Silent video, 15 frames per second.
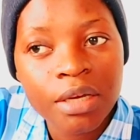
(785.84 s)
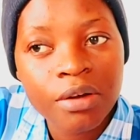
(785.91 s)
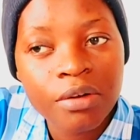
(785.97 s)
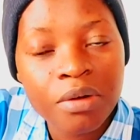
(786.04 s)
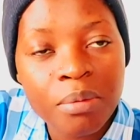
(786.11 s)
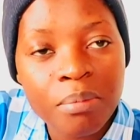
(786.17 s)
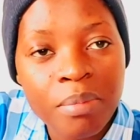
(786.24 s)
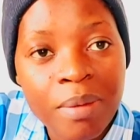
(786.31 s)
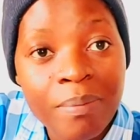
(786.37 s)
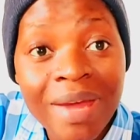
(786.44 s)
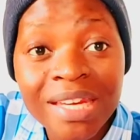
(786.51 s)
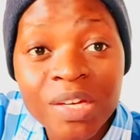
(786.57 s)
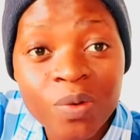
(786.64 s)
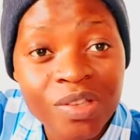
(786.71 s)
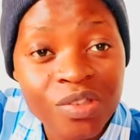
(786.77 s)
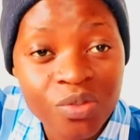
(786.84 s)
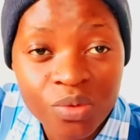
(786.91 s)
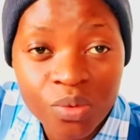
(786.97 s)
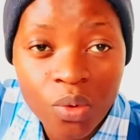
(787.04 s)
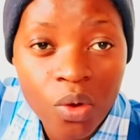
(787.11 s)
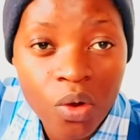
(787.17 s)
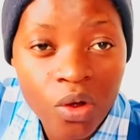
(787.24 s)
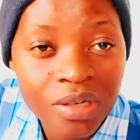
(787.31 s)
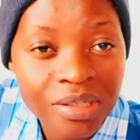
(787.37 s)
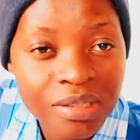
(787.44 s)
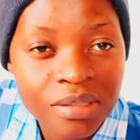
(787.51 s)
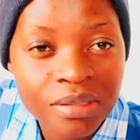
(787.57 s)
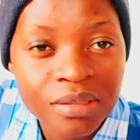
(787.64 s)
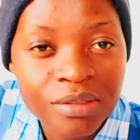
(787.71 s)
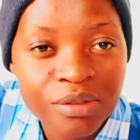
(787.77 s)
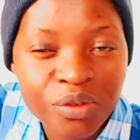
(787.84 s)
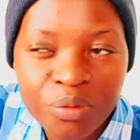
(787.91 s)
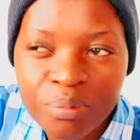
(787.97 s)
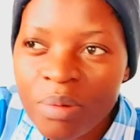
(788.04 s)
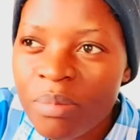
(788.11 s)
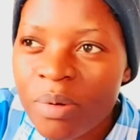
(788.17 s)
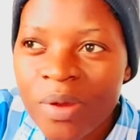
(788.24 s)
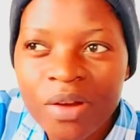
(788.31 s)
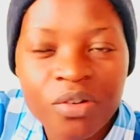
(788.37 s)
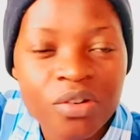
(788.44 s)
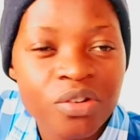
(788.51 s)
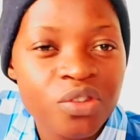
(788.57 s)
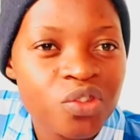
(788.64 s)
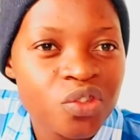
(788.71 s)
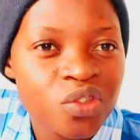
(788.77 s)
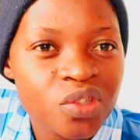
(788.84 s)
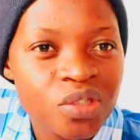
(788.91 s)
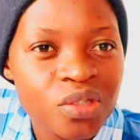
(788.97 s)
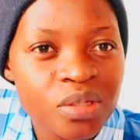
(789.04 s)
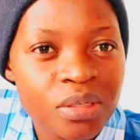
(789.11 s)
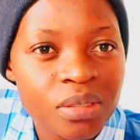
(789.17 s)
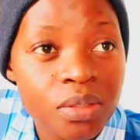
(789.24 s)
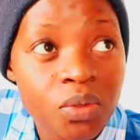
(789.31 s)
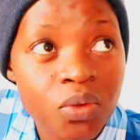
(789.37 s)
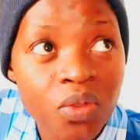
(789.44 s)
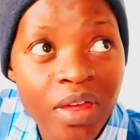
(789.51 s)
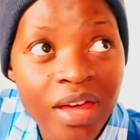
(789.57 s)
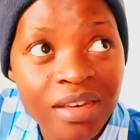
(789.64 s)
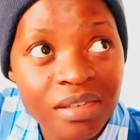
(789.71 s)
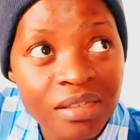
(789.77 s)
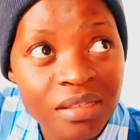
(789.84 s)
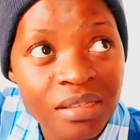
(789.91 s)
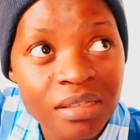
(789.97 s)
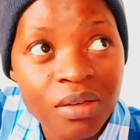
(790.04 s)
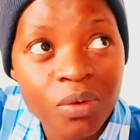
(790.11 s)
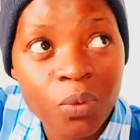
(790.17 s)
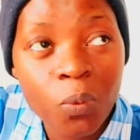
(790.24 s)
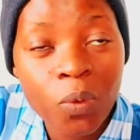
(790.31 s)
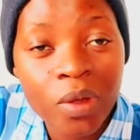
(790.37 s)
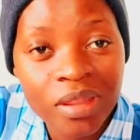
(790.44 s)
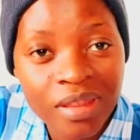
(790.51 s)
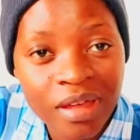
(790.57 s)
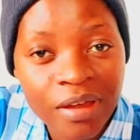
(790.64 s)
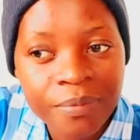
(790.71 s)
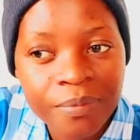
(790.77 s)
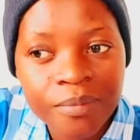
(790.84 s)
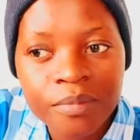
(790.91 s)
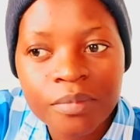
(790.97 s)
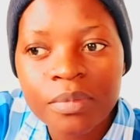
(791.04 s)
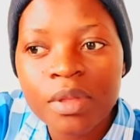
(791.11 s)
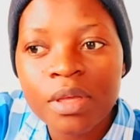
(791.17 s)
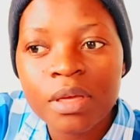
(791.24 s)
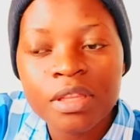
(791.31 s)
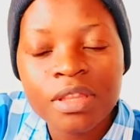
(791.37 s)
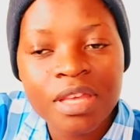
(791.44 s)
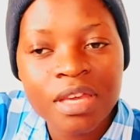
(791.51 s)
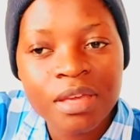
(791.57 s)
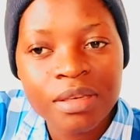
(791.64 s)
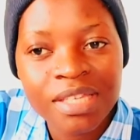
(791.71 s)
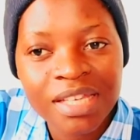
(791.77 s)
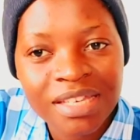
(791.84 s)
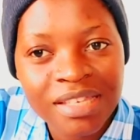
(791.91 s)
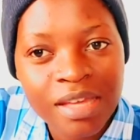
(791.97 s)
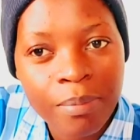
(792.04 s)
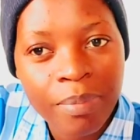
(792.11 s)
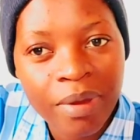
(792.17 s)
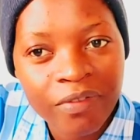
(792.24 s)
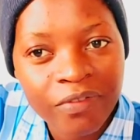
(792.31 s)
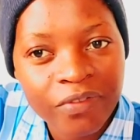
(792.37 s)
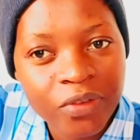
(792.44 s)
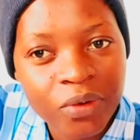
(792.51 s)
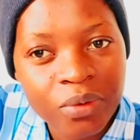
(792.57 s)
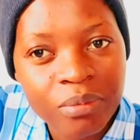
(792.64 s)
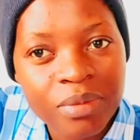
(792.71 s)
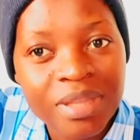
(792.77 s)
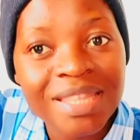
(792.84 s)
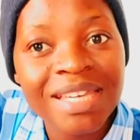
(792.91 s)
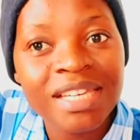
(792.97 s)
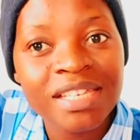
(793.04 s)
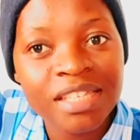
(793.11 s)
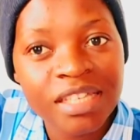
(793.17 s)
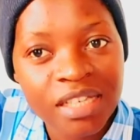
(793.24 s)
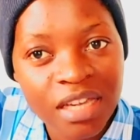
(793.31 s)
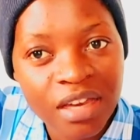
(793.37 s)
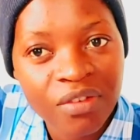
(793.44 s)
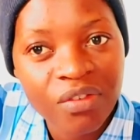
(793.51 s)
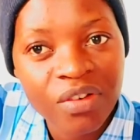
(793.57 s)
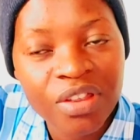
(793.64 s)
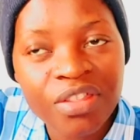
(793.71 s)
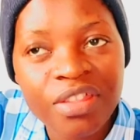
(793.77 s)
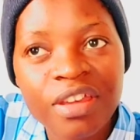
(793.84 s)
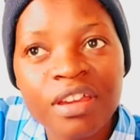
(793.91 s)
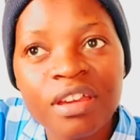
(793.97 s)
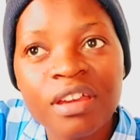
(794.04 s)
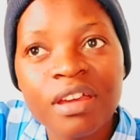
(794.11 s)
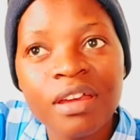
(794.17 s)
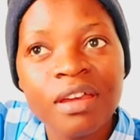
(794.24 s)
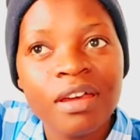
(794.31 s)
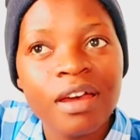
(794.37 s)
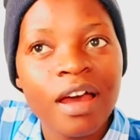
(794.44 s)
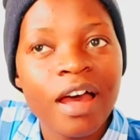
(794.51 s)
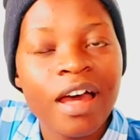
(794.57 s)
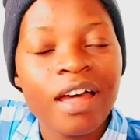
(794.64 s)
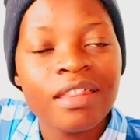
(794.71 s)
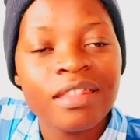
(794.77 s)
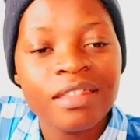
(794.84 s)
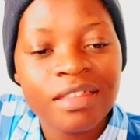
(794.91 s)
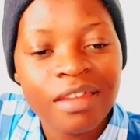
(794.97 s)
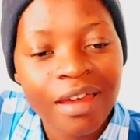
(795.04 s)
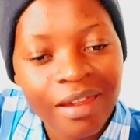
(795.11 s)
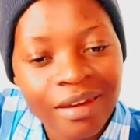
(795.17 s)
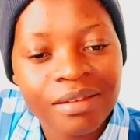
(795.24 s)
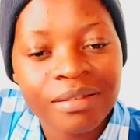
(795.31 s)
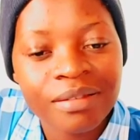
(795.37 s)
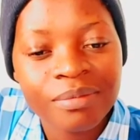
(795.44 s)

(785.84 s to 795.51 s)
remember it was too hot remember we are not used to that weather they take the perfume they take everything and then